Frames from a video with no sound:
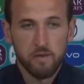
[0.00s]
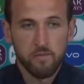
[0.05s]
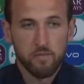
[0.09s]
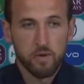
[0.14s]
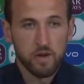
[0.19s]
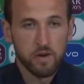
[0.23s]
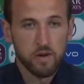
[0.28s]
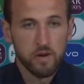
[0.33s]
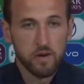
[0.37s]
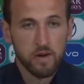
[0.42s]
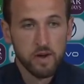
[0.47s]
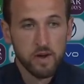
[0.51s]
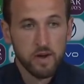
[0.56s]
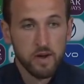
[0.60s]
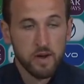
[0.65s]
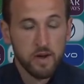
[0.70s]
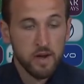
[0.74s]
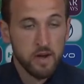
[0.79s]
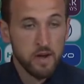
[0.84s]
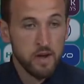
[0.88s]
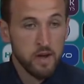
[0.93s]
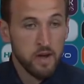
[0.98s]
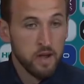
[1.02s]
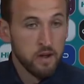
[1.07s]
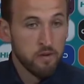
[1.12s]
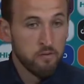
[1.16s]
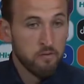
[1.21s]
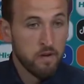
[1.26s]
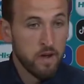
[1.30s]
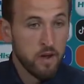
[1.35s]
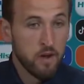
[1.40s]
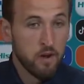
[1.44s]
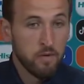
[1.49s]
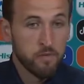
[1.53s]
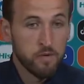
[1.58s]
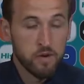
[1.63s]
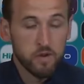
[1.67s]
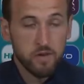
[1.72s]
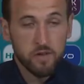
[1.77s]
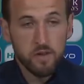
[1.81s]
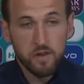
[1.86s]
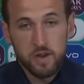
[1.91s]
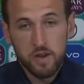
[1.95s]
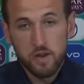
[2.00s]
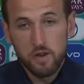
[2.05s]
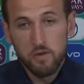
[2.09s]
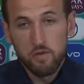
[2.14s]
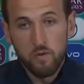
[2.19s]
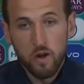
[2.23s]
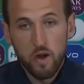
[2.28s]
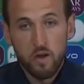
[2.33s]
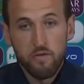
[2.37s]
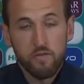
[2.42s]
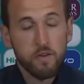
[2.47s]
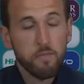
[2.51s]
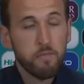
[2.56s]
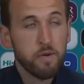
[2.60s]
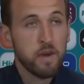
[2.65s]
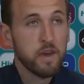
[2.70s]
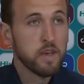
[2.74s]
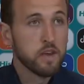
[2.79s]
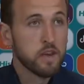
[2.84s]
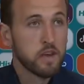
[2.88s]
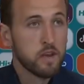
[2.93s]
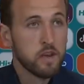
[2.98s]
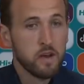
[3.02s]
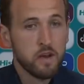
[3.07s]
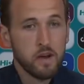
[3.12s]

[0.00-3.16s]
We've got great options all over the pitch.